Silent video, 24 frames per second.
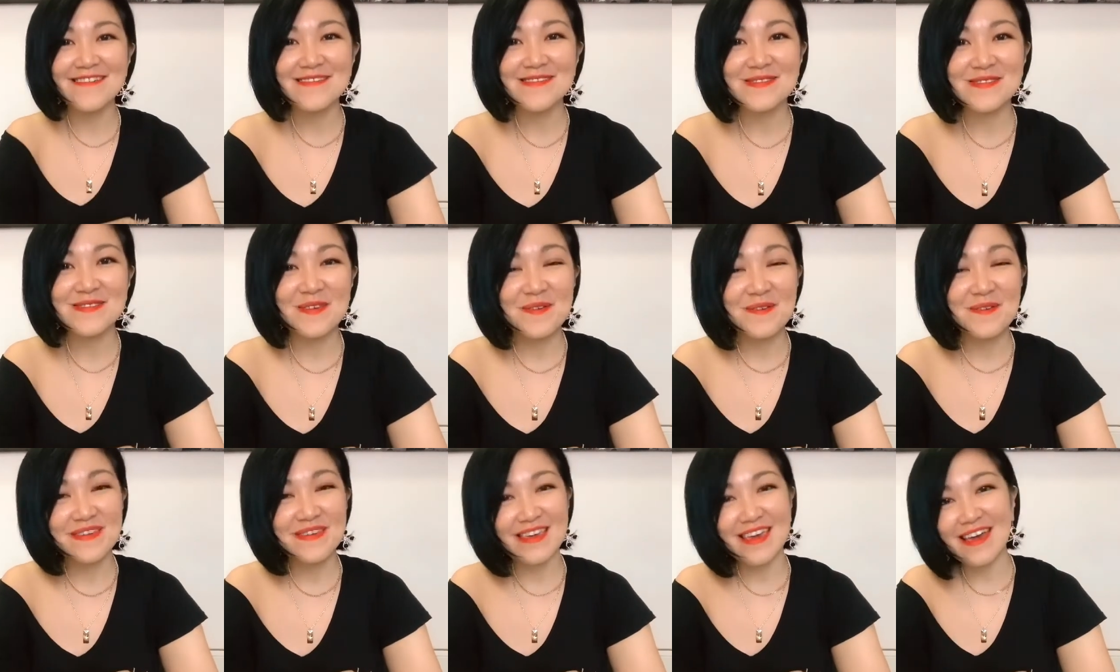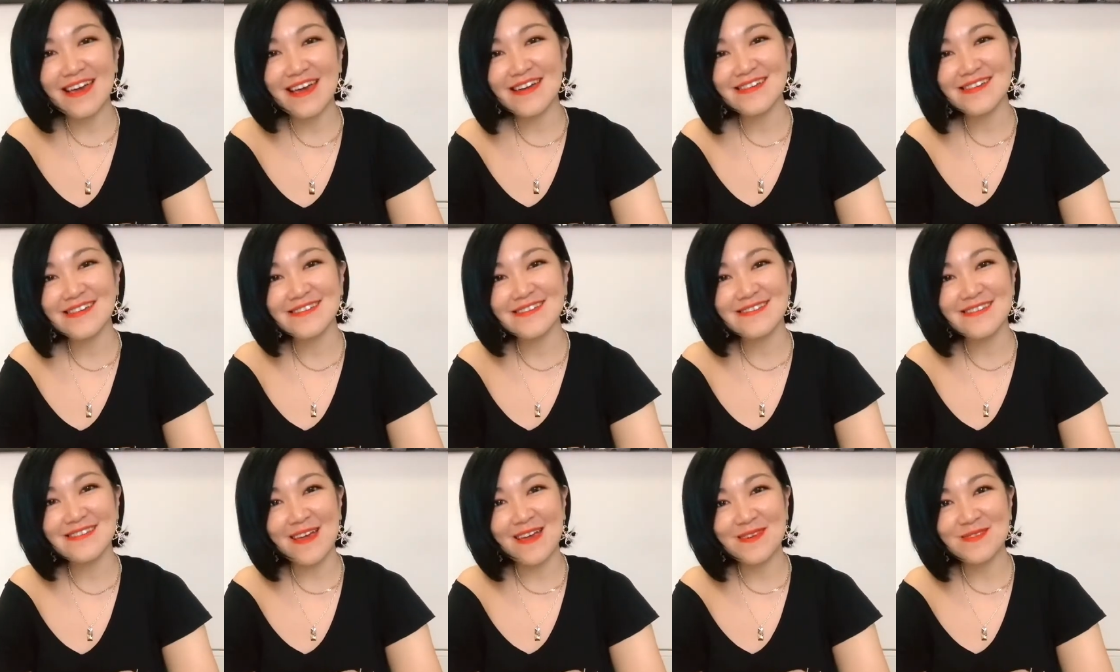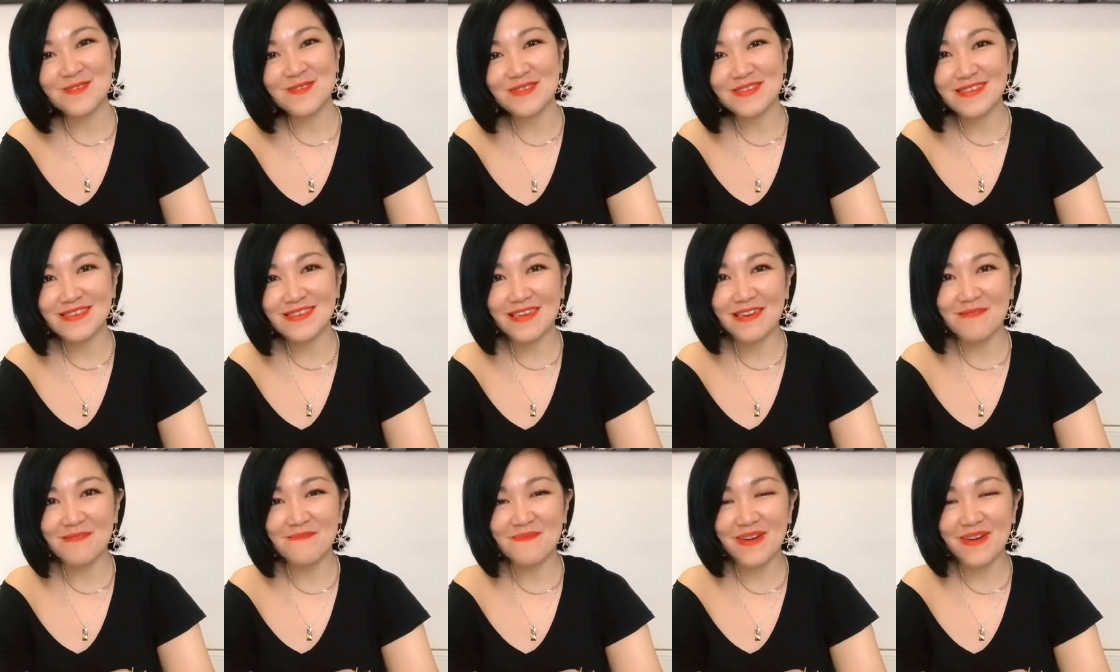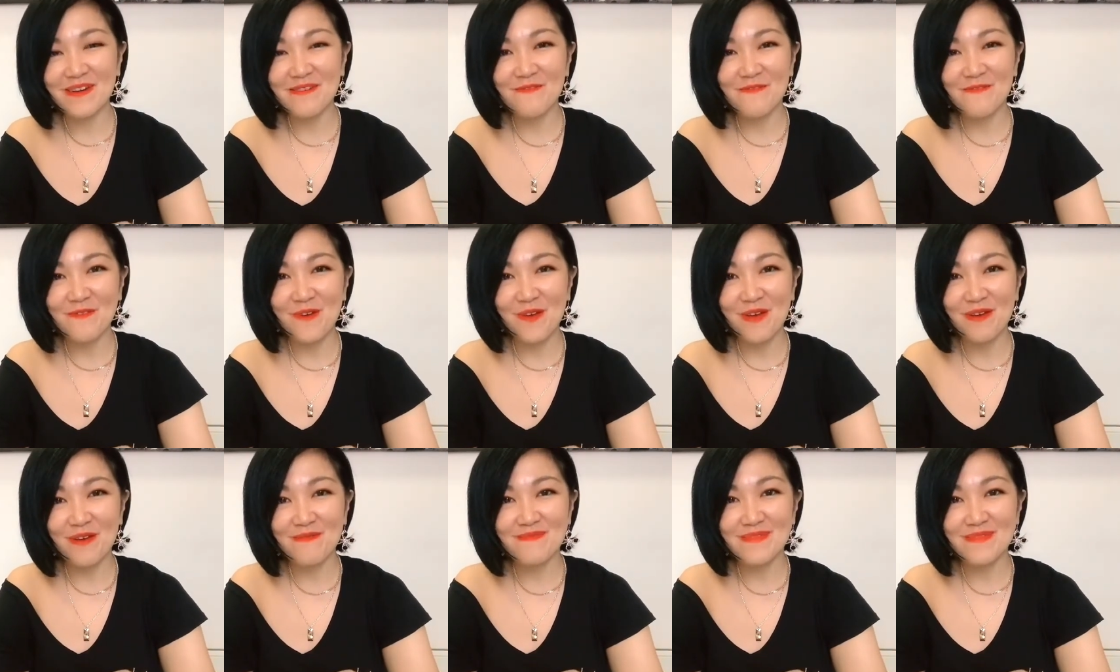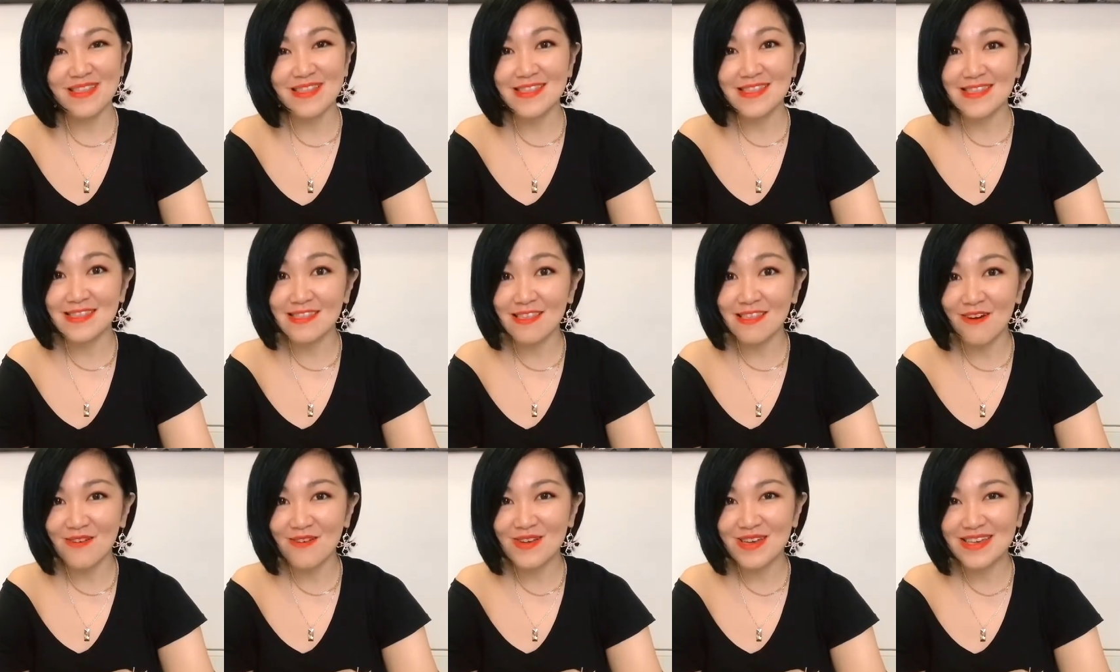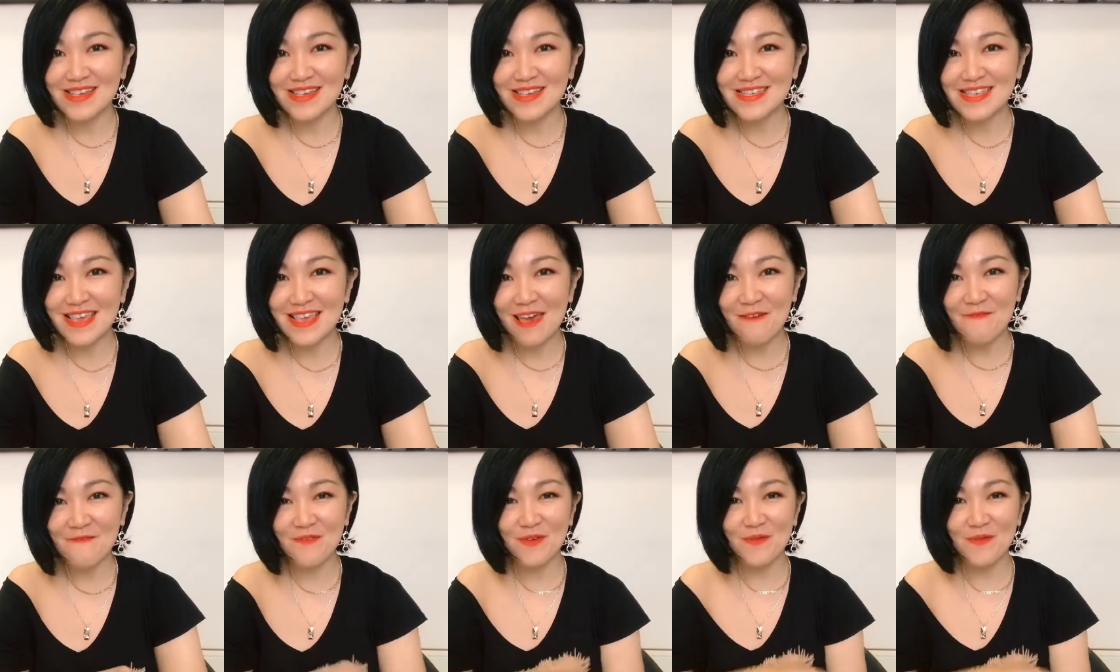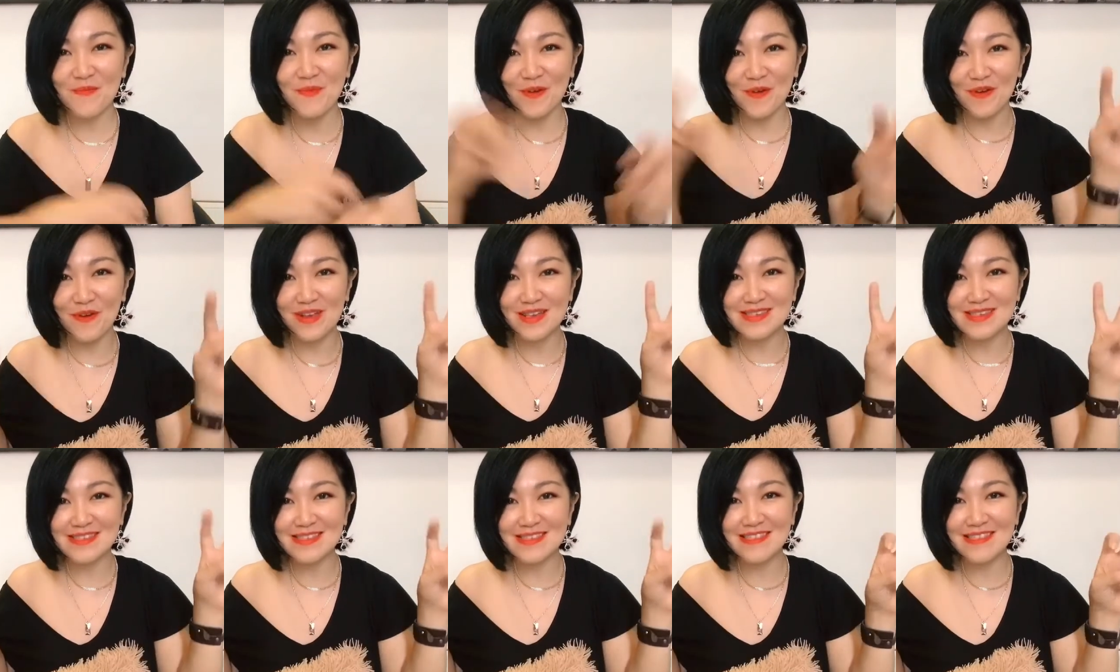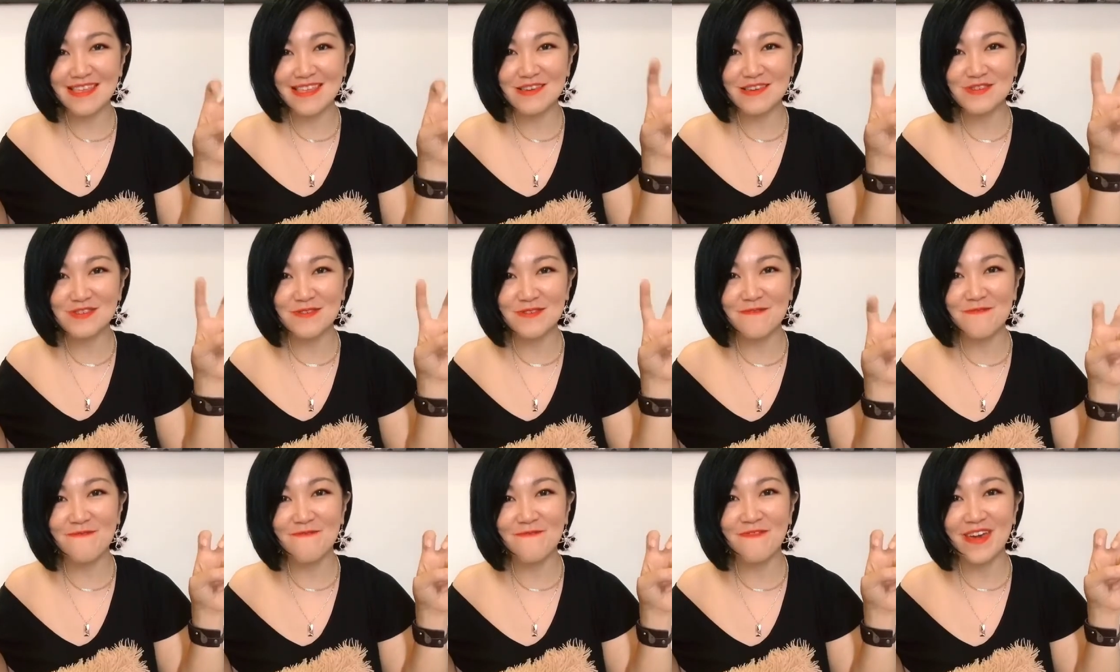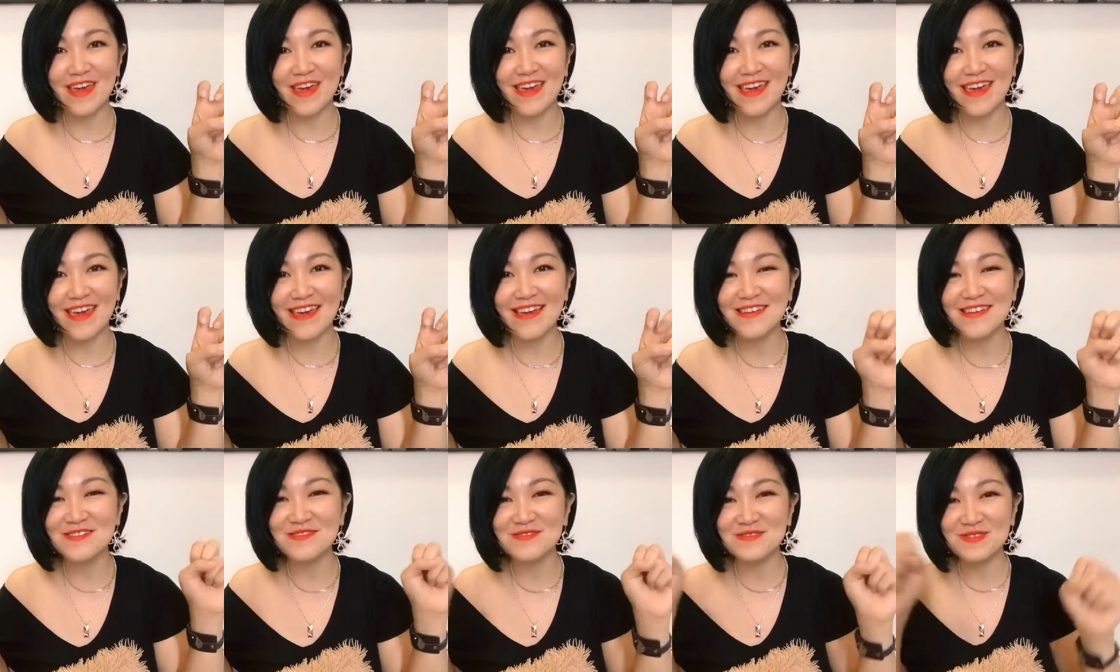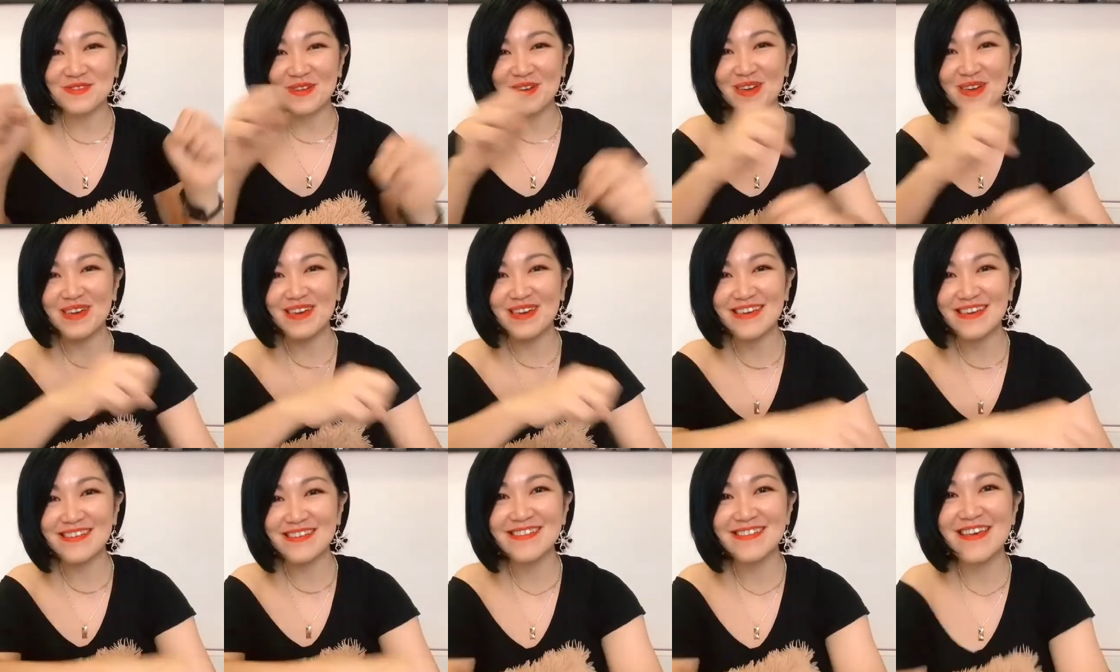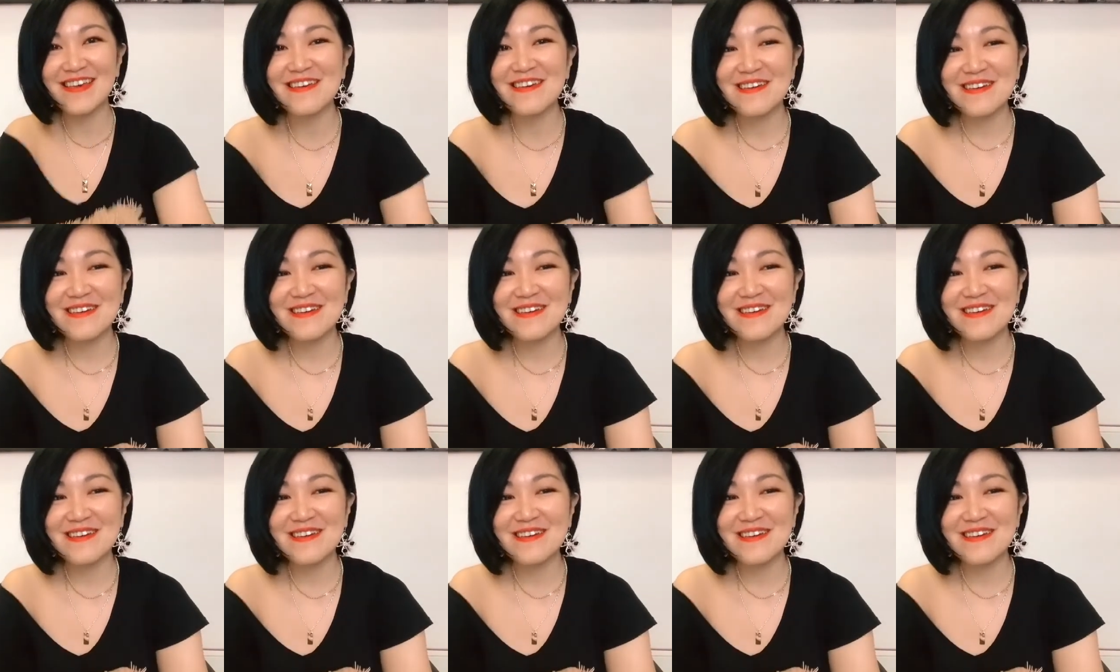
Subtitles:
So yes, I just came back from the longest ever procrastination vacation.